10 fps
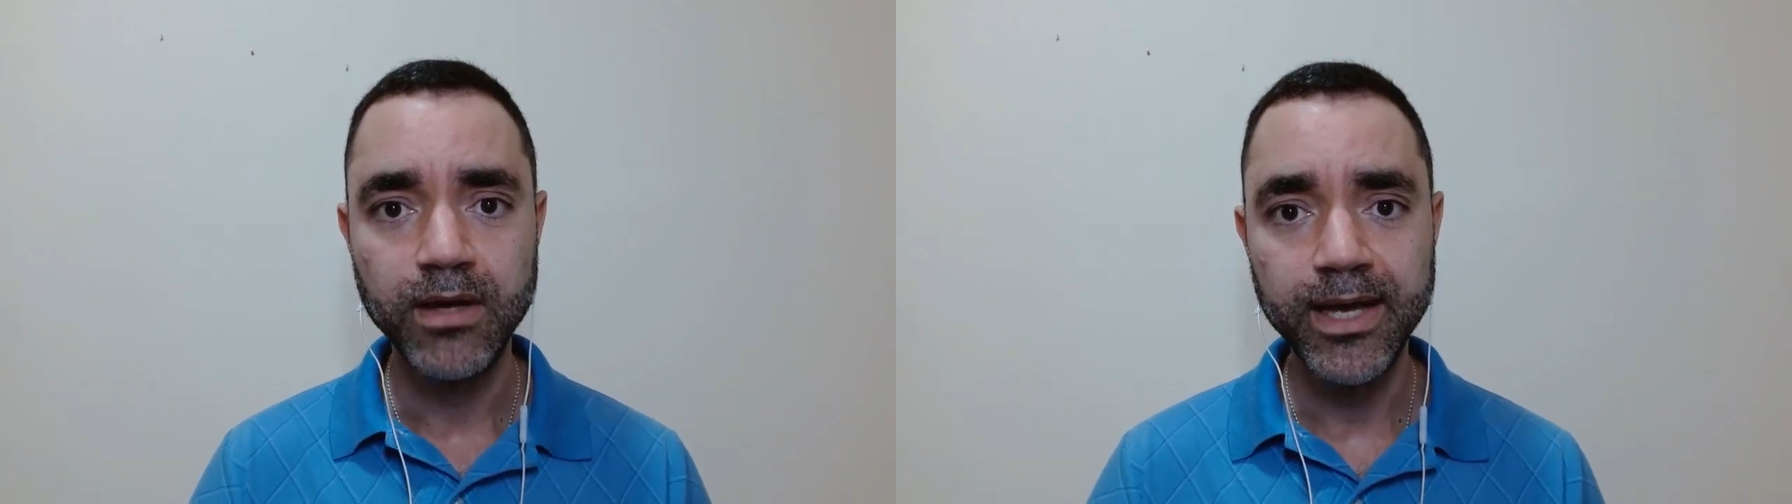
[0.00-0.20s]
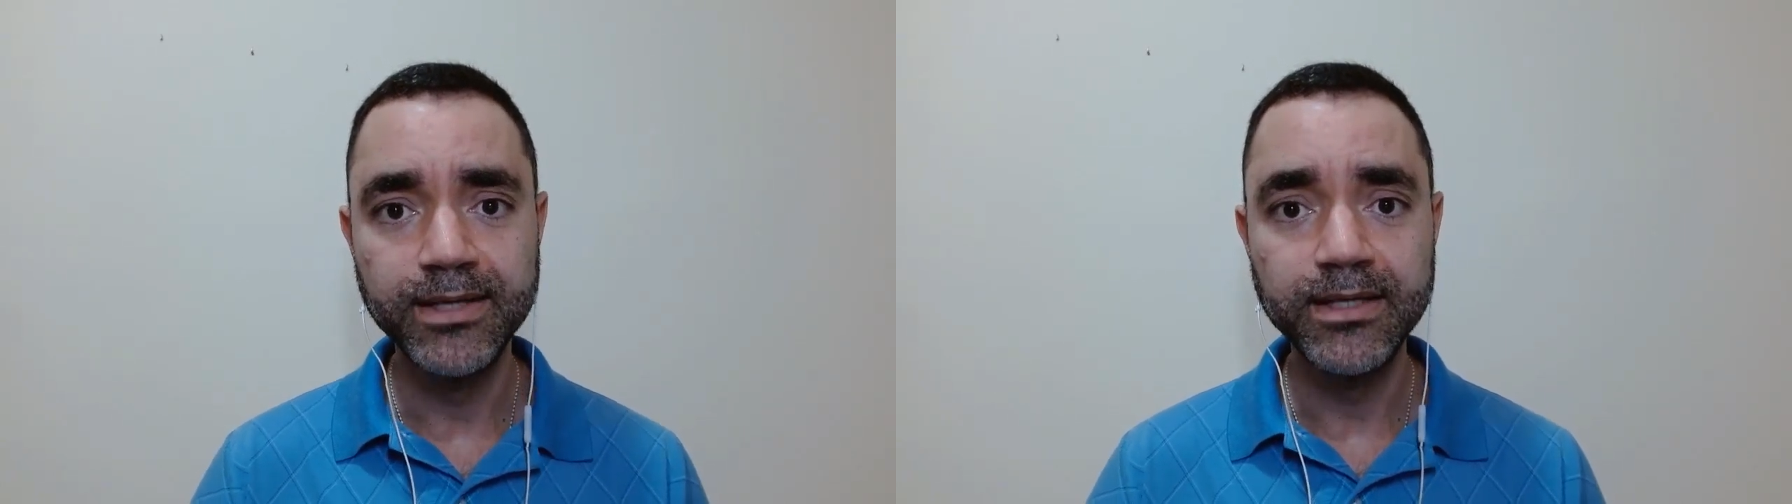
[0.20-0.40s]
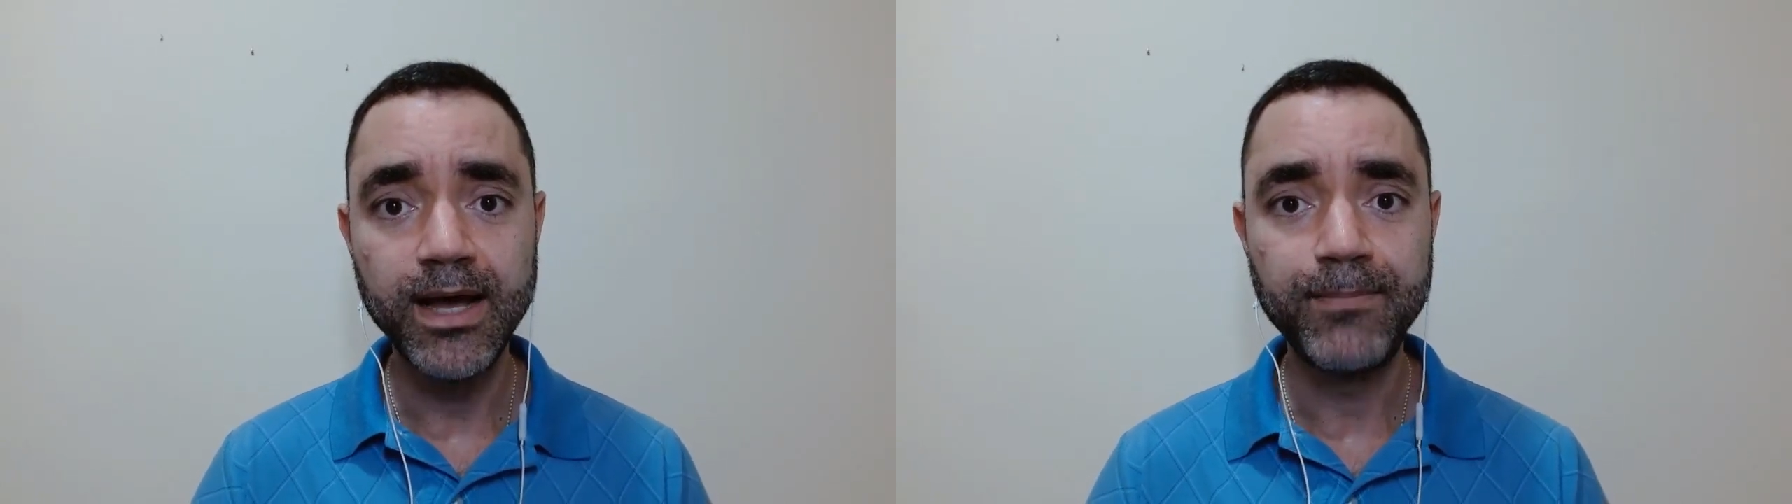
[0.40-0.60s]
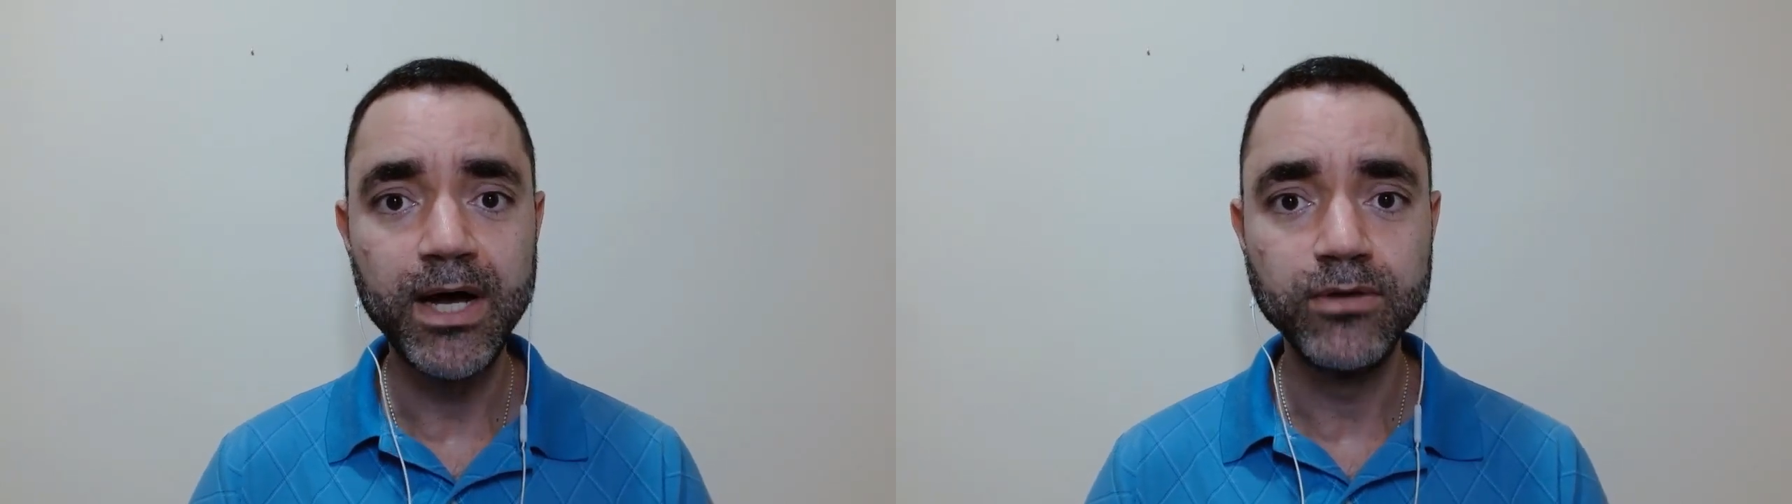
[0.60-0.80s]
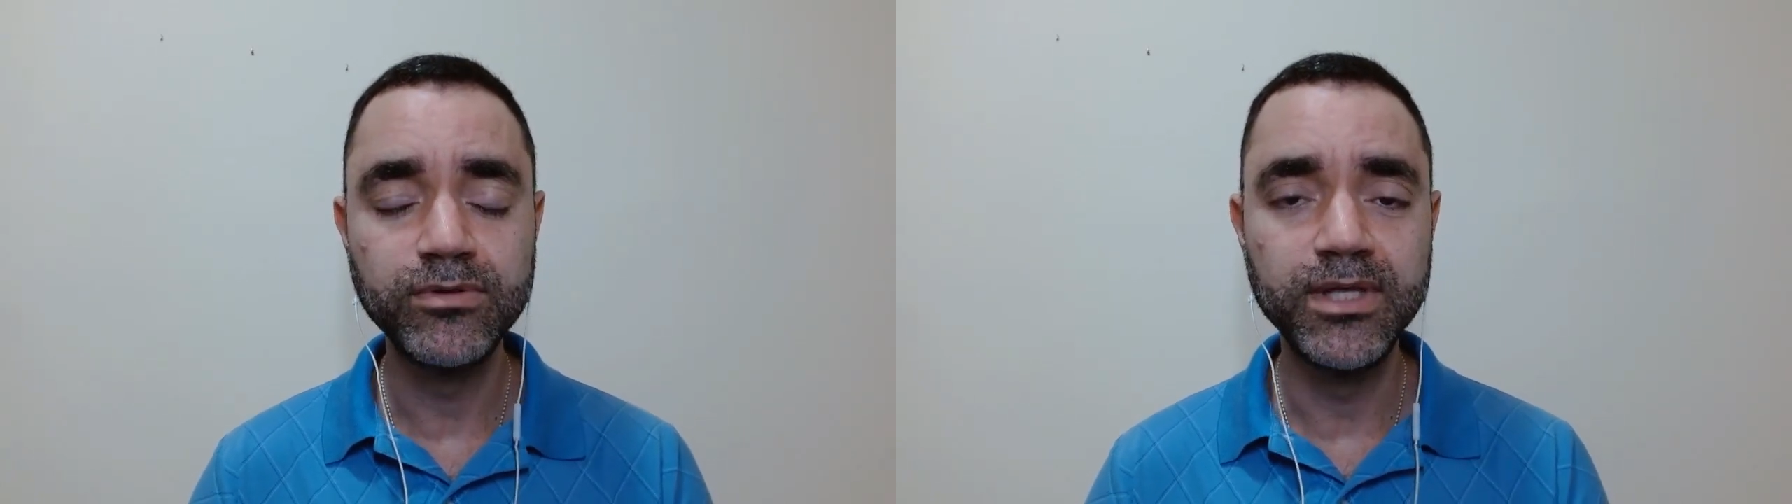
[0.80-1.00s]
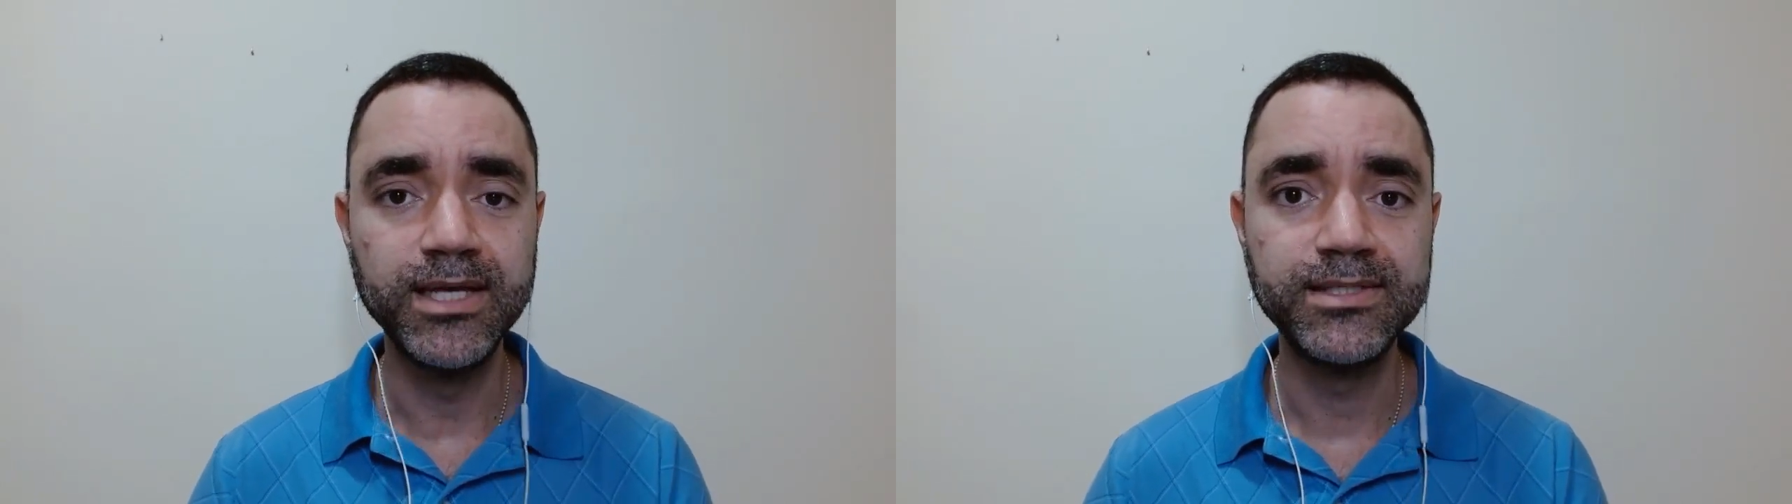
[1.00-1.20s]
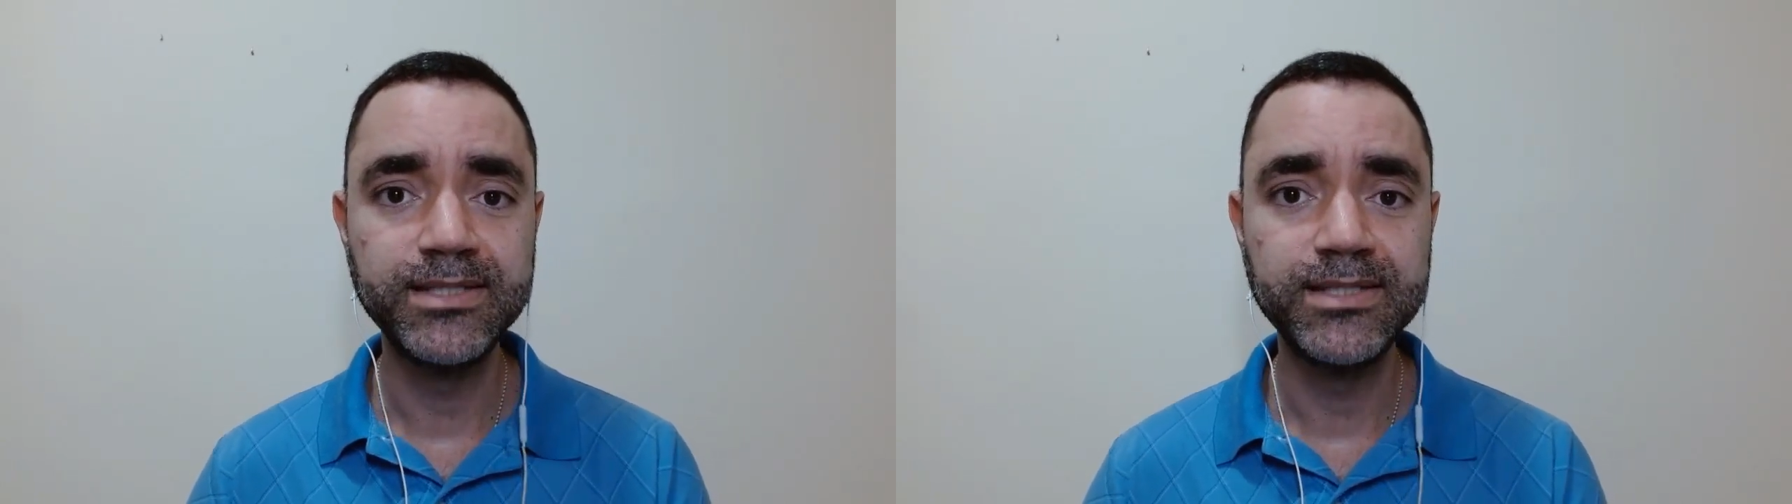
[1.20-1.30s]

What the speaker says: And about the